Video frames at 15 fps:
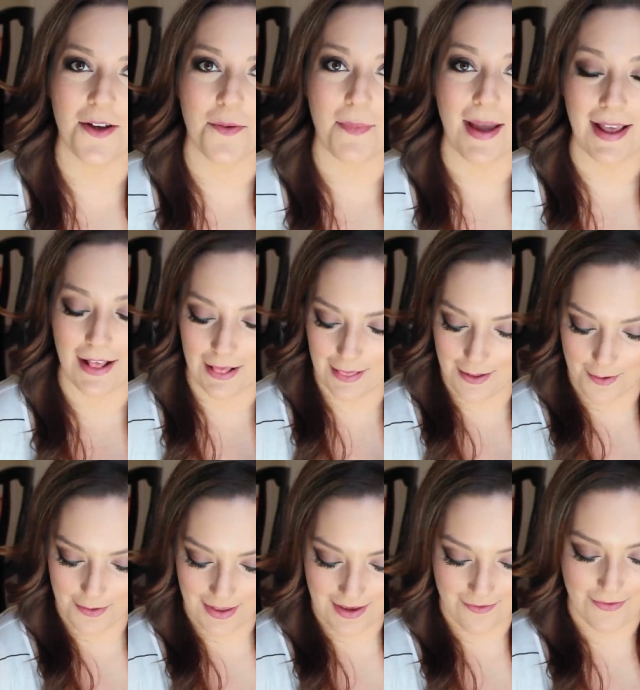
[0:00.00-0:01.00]
so my
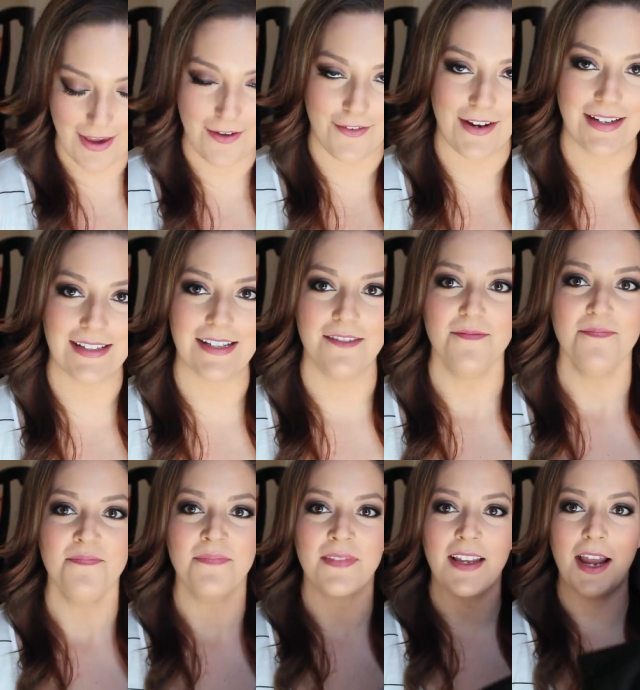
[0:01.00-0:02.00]
clothing favorite,
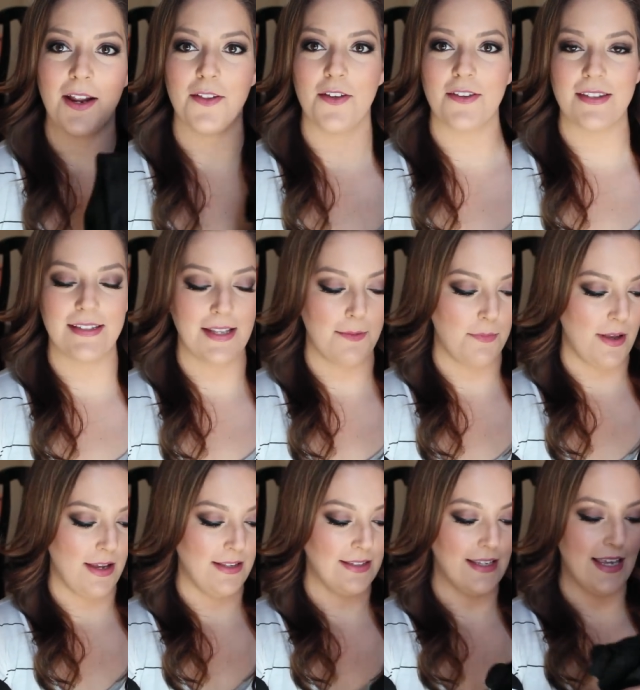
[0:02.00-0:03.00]
kind of along the same
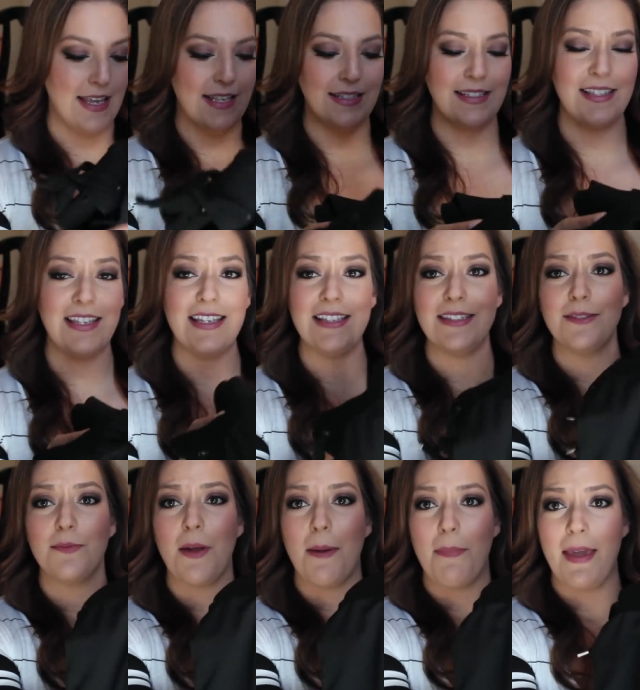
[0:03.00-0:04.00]
lines, is these
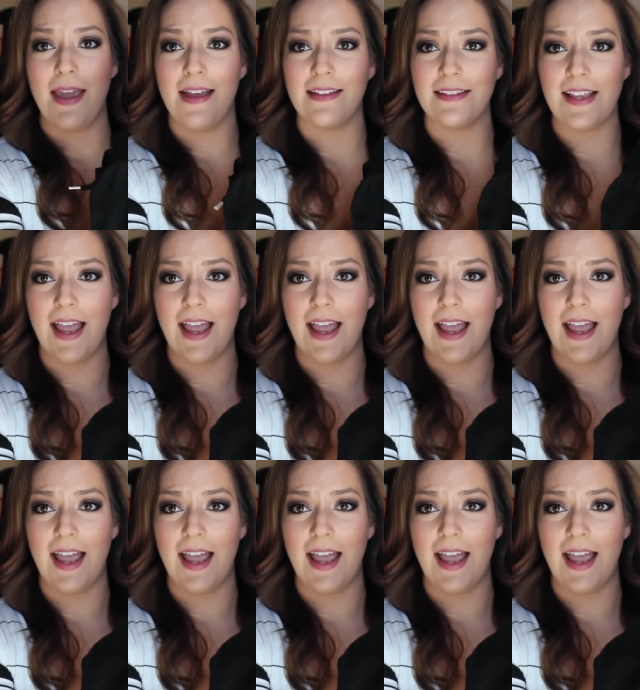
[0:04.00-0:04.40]
sweatpants.